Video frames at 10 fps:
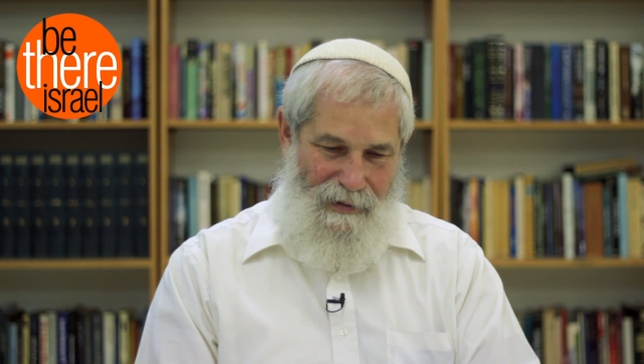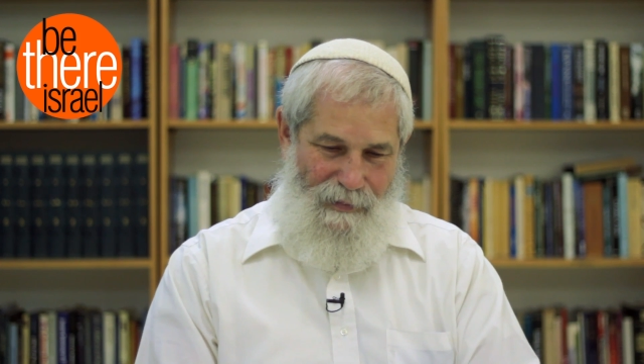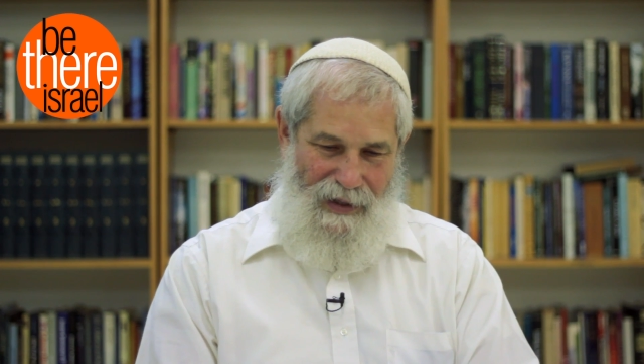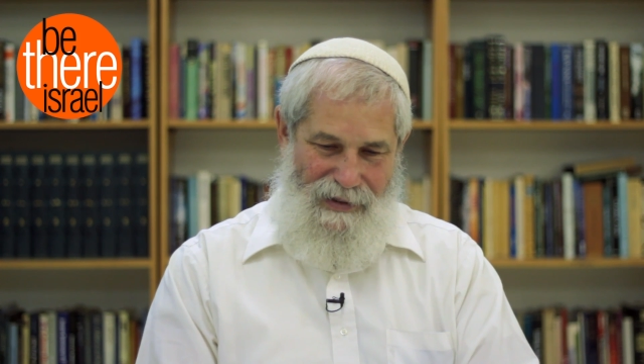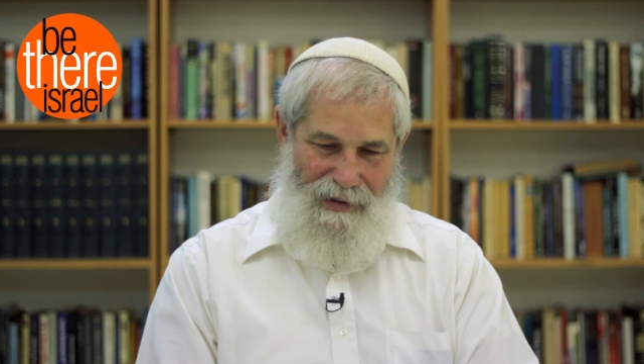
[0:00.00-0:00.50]

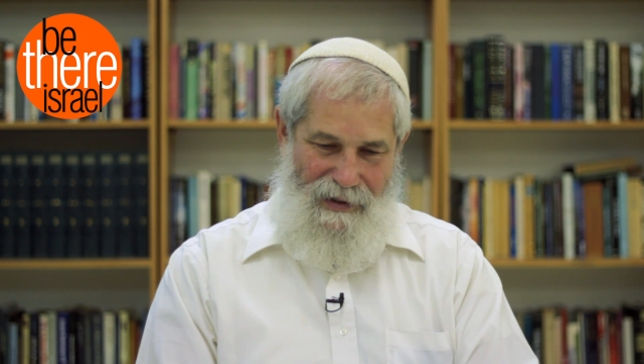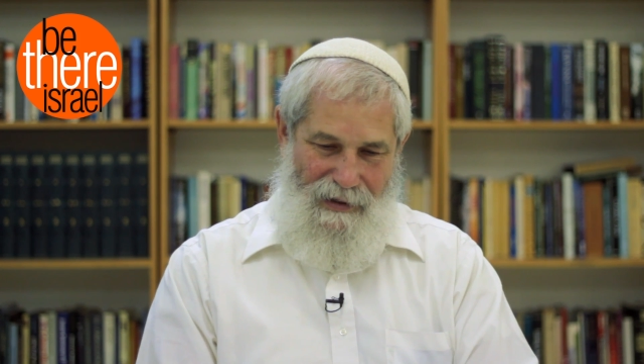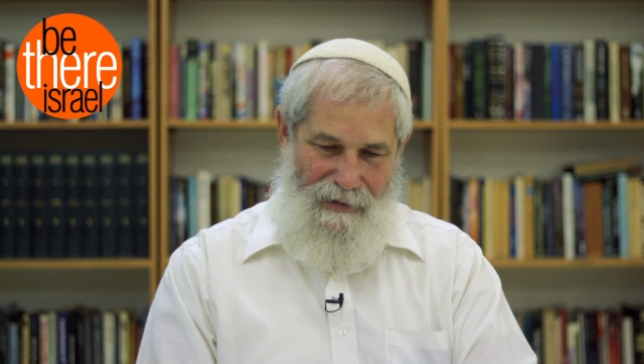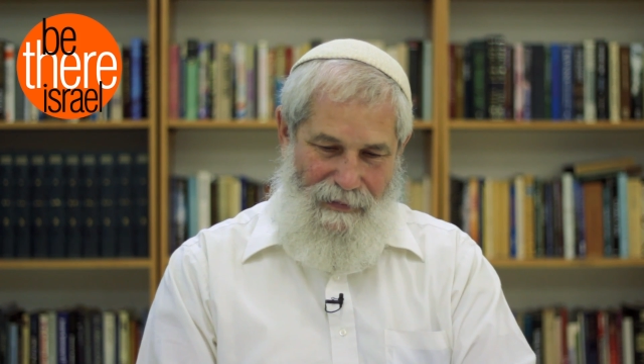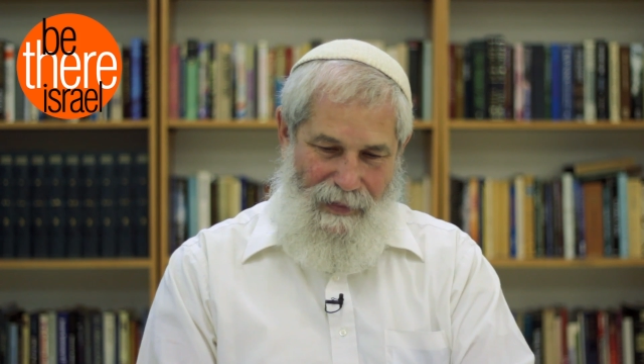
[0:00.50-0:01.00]
pasuk
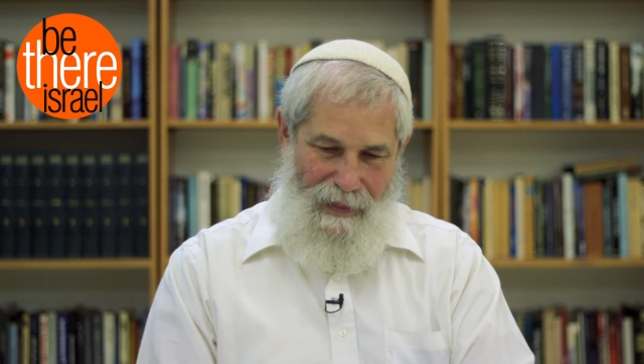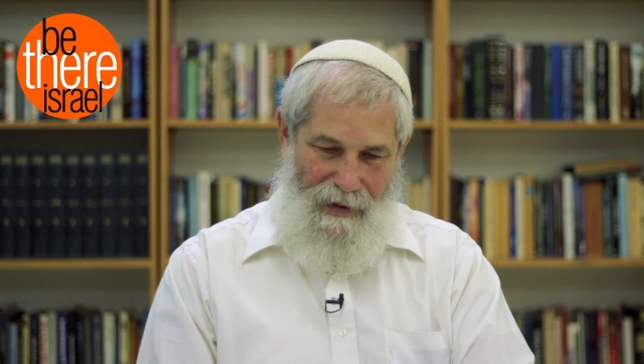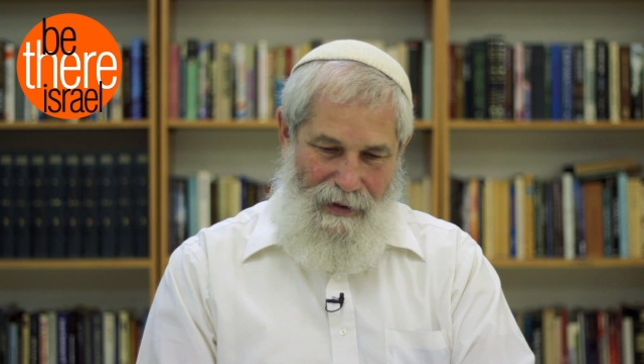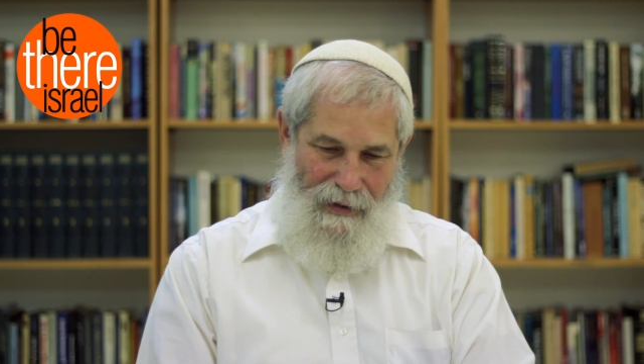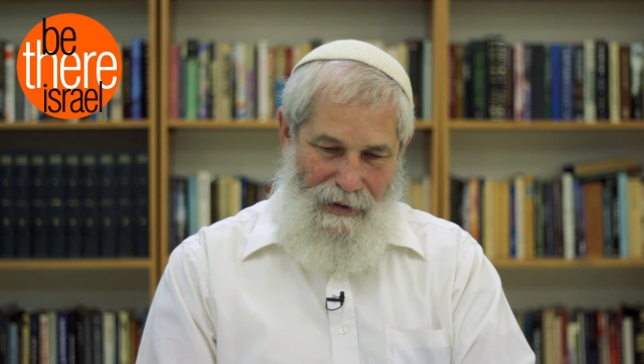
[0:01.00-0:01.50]
here.
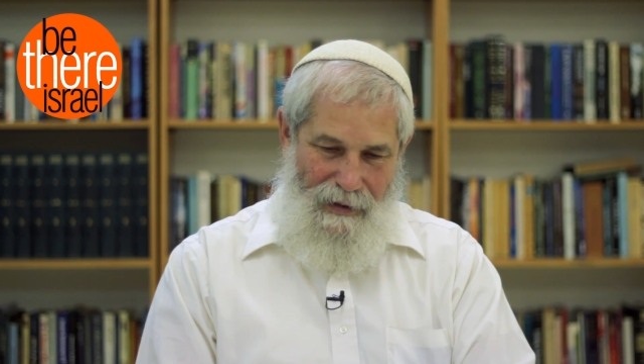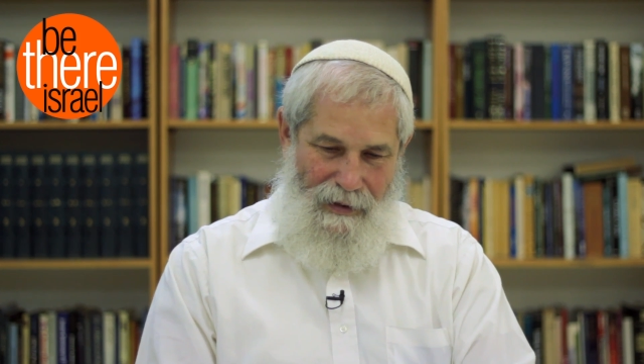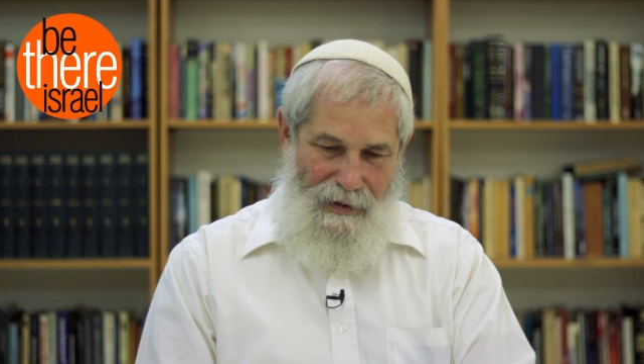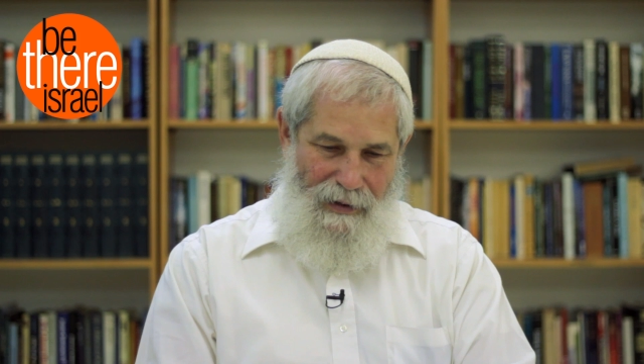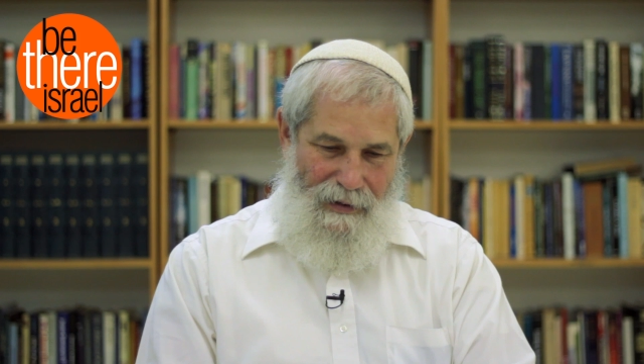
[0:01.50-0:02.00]

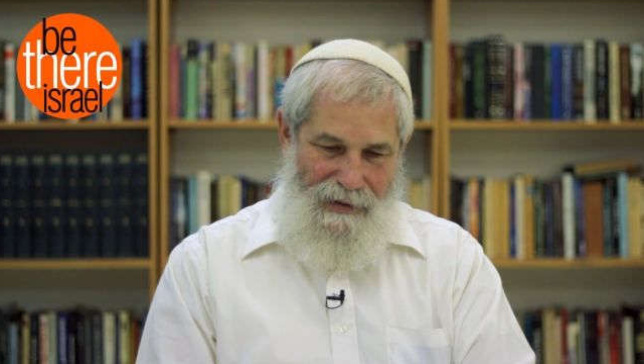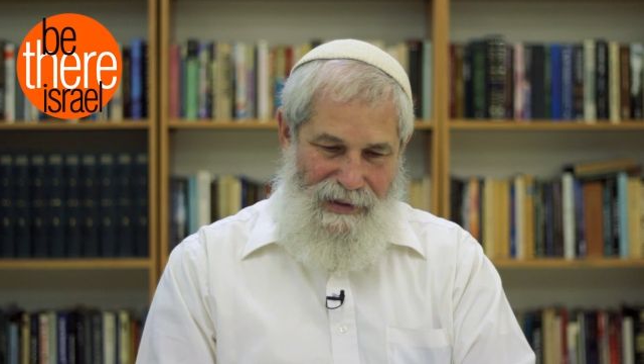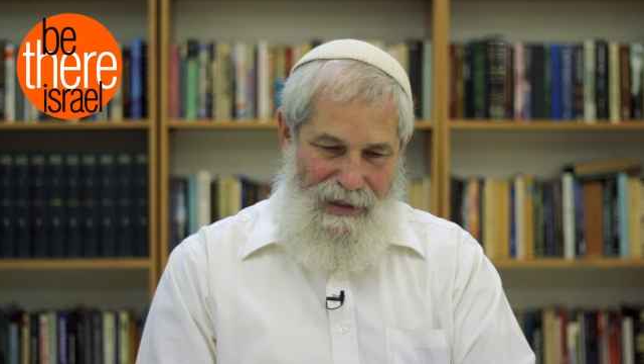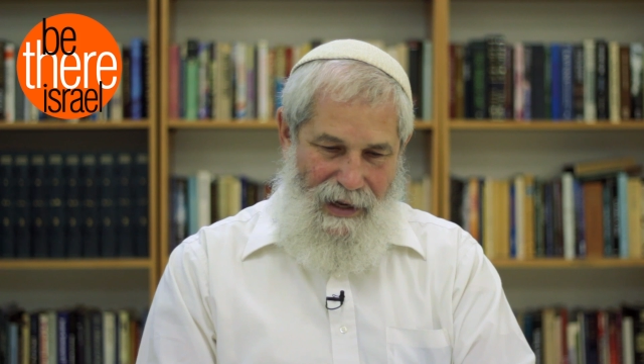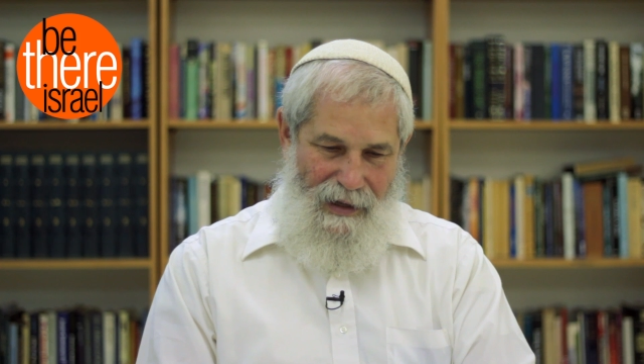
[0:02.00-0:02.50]
It
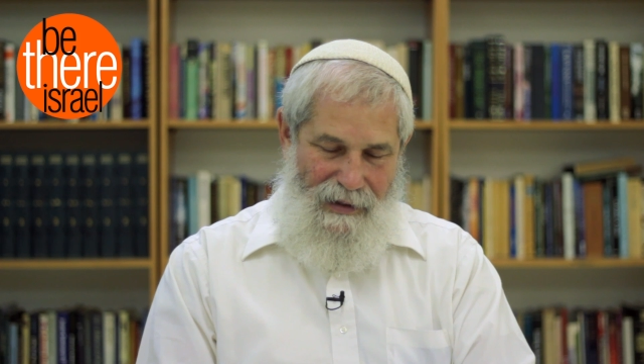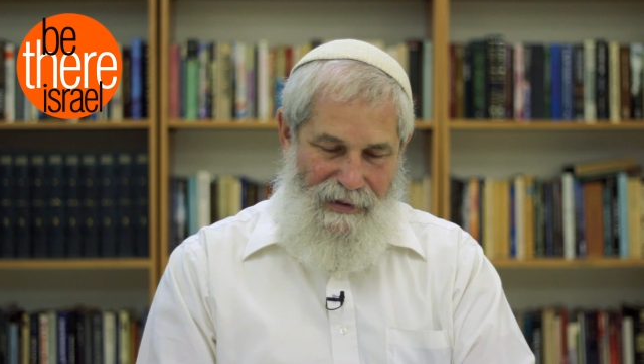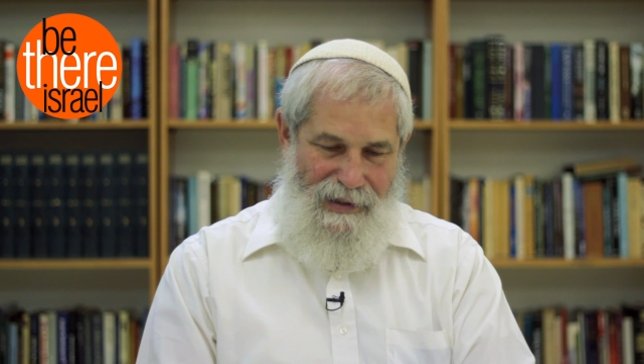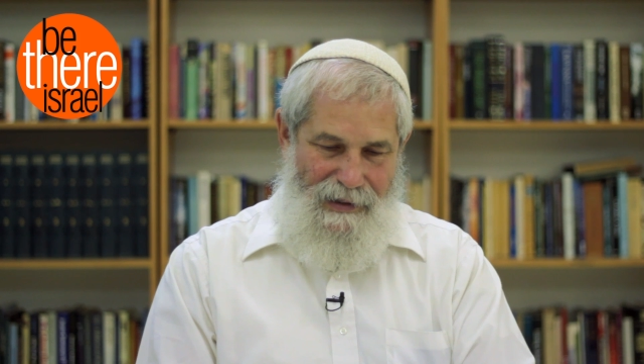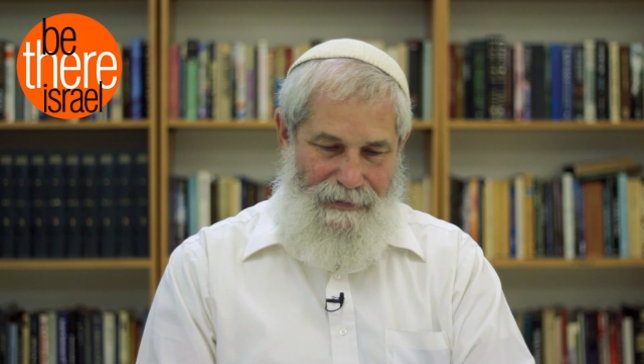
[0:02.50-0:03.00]

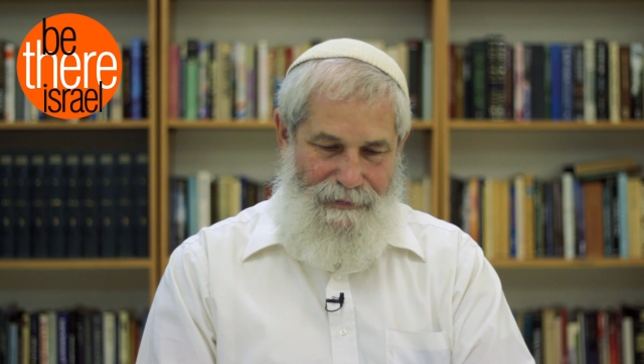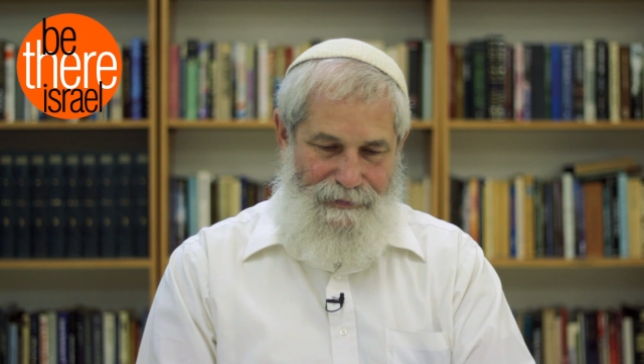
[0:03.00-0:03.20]
says,